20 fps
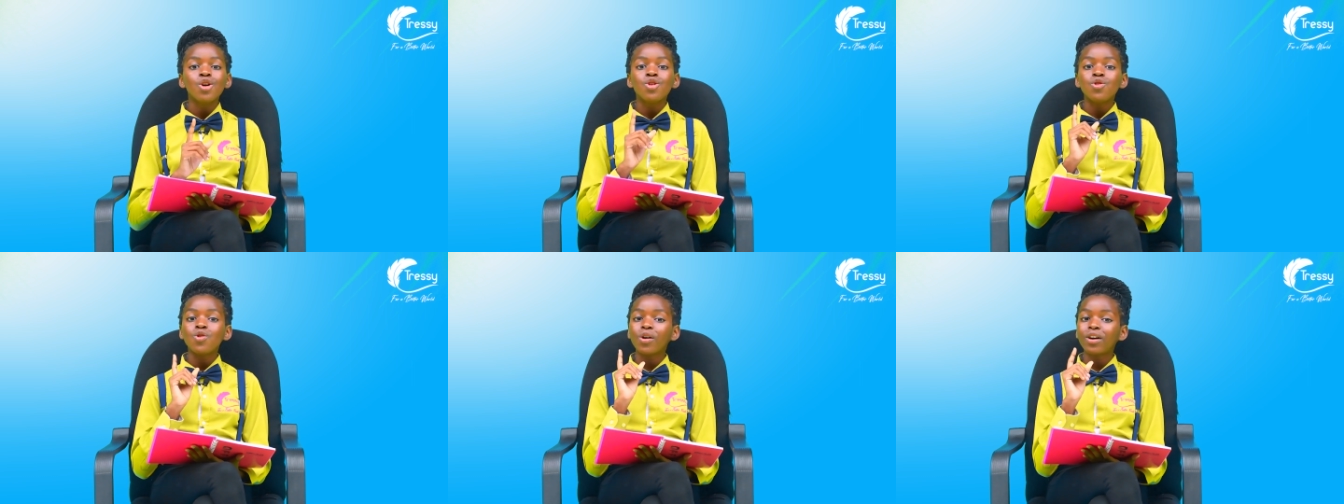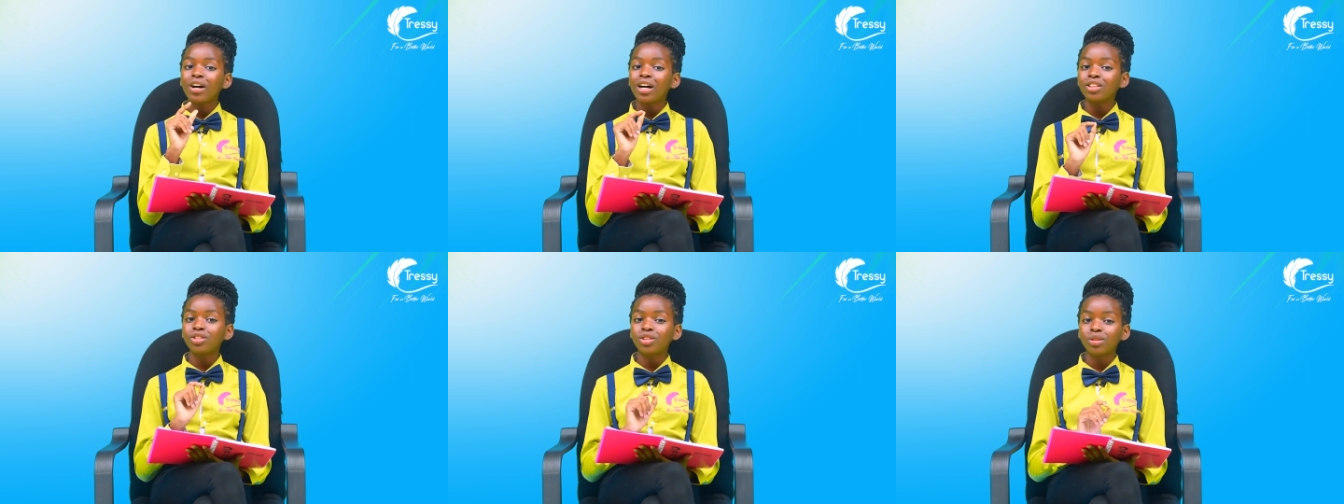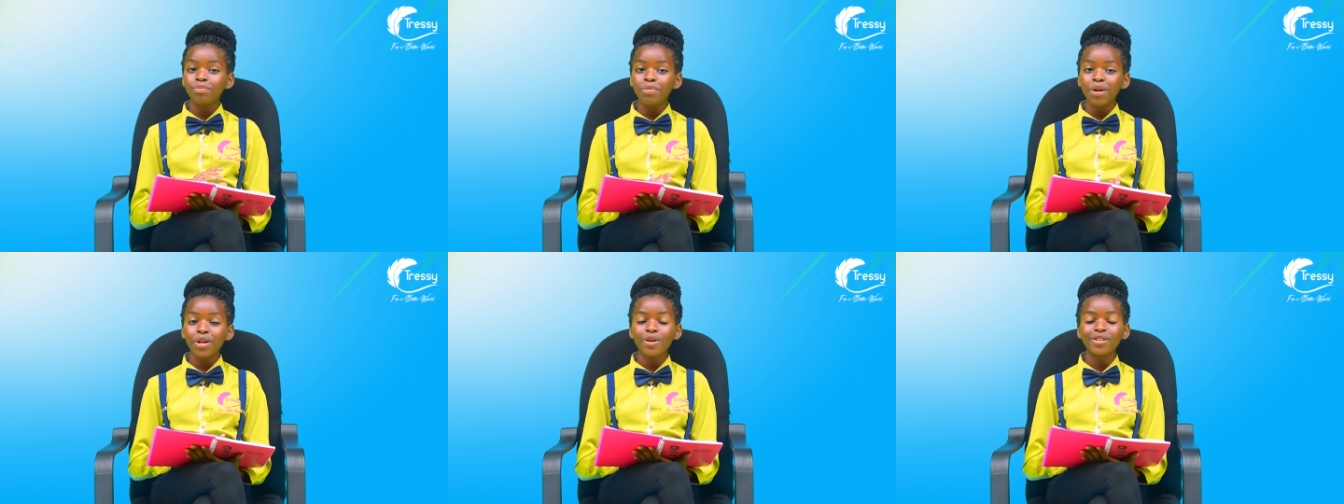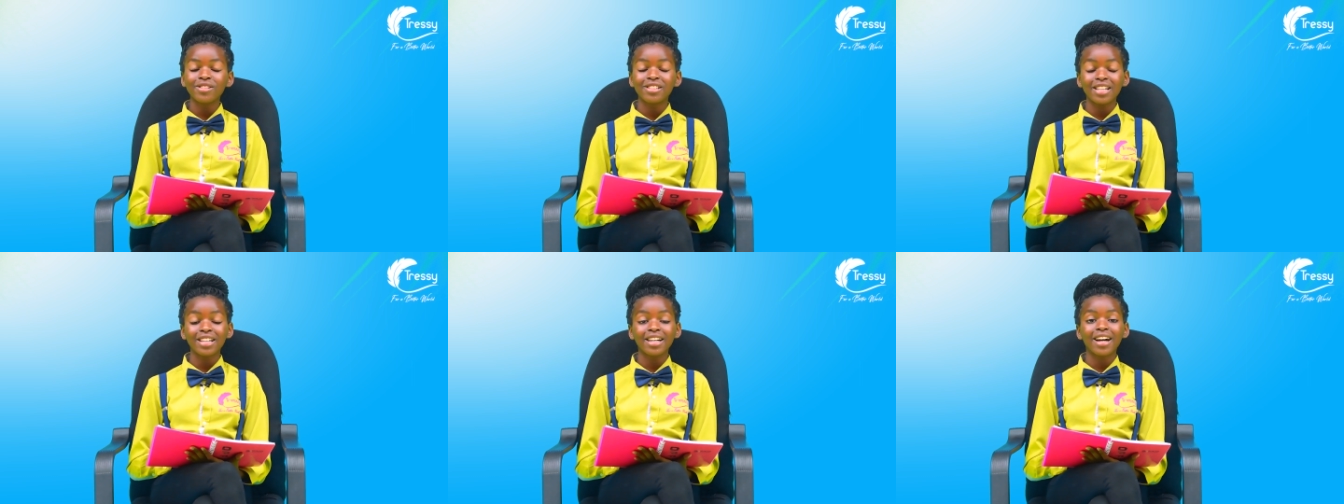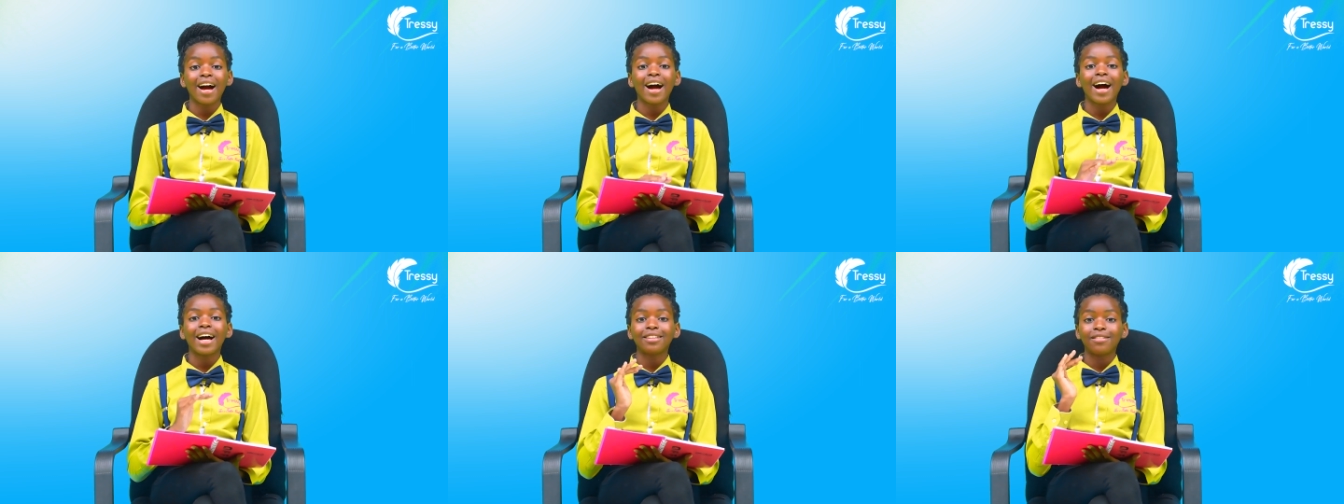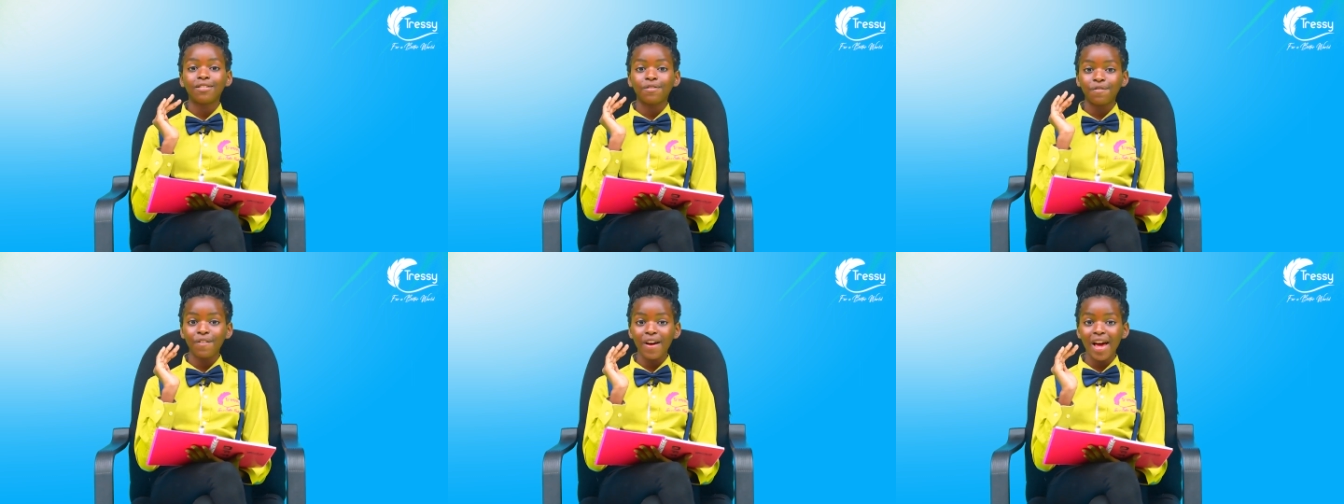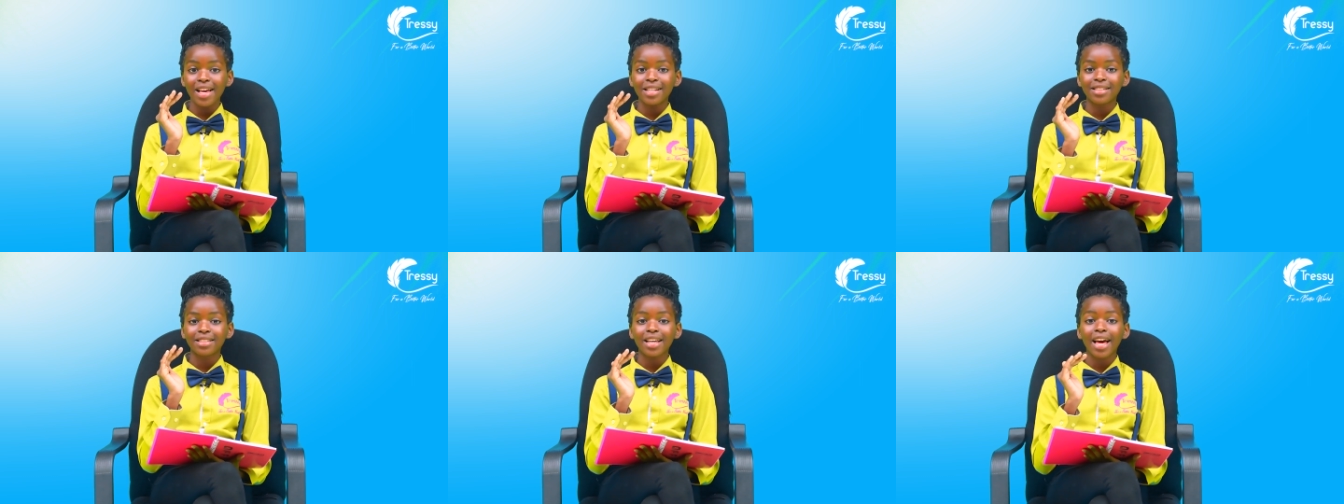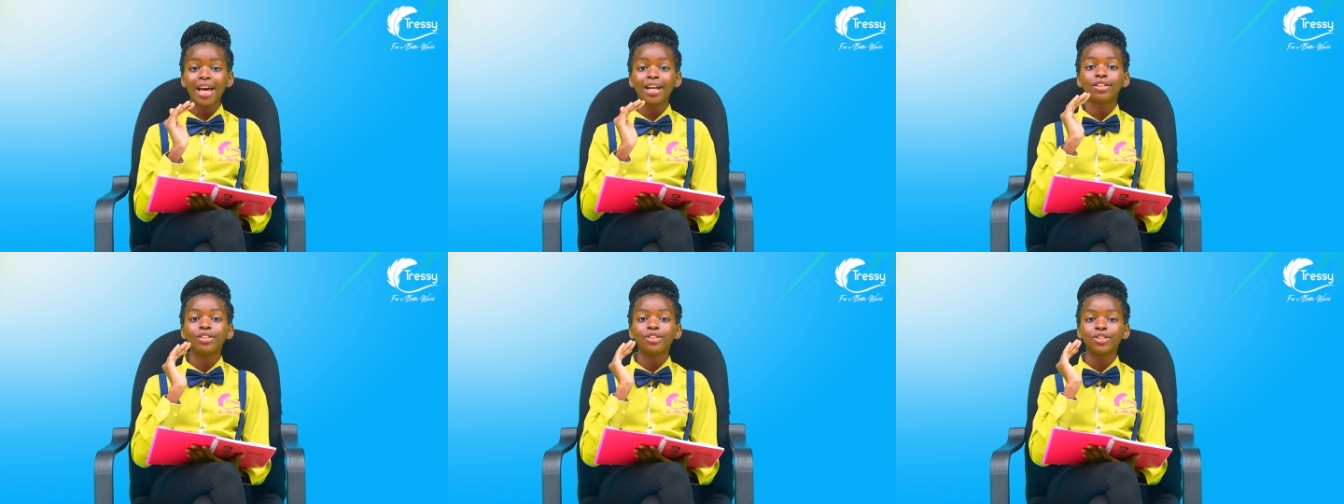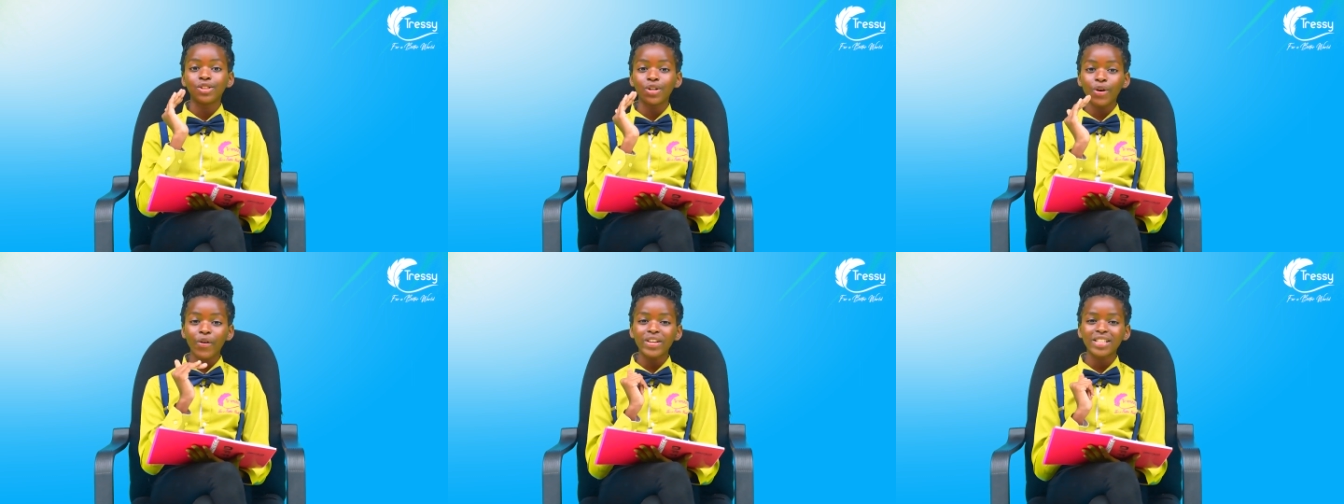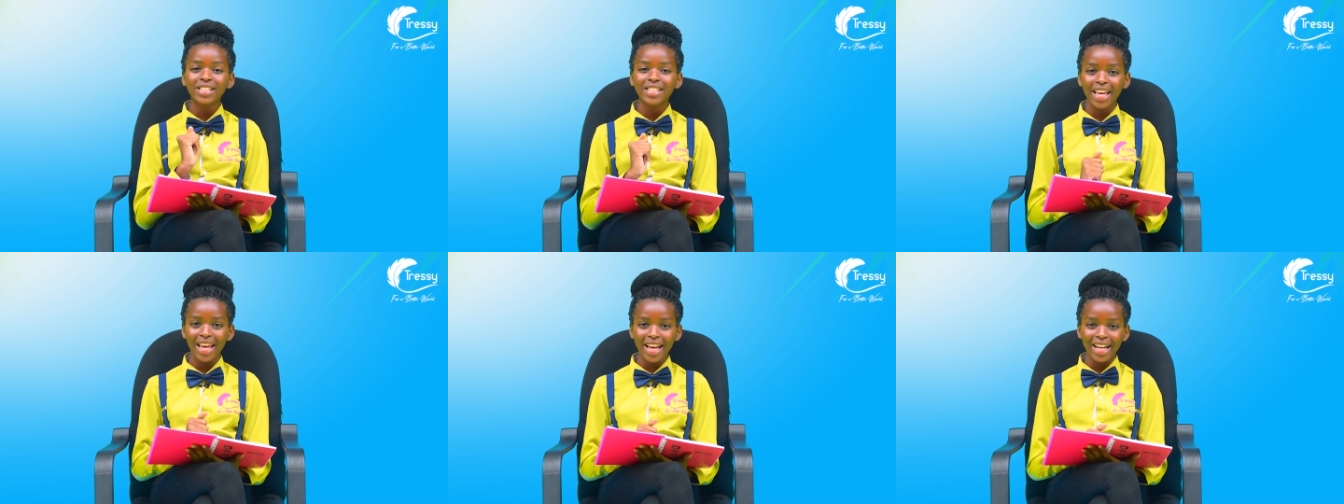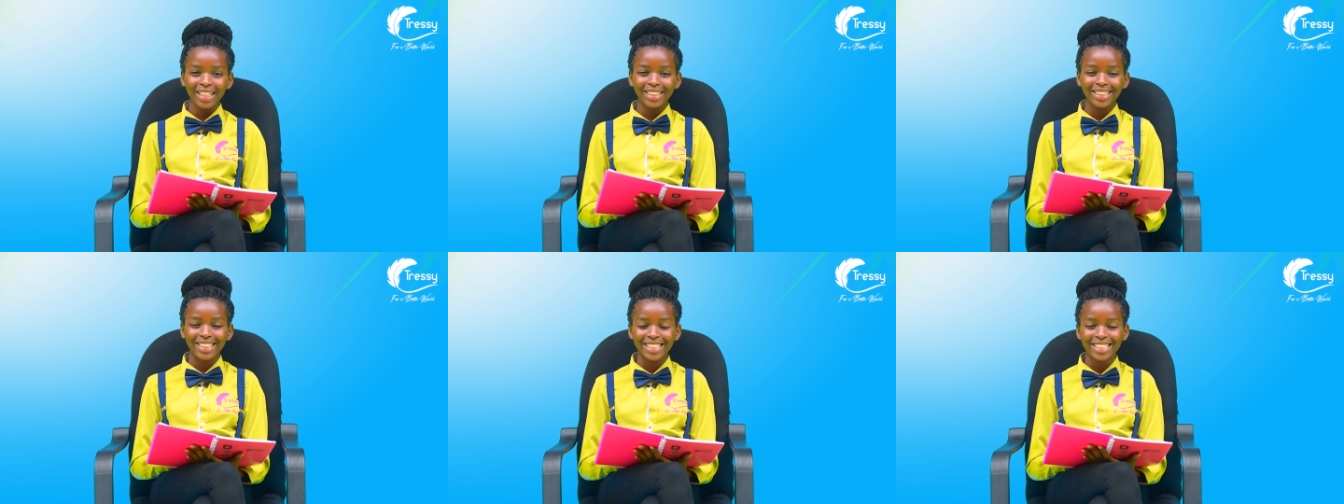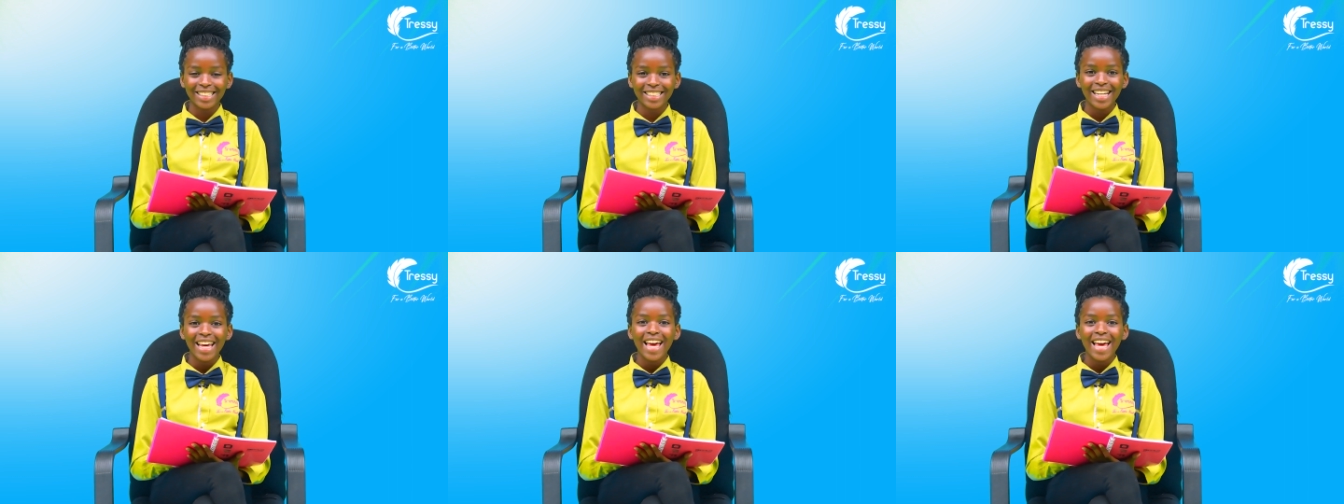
you're going to be using advanced and newest English.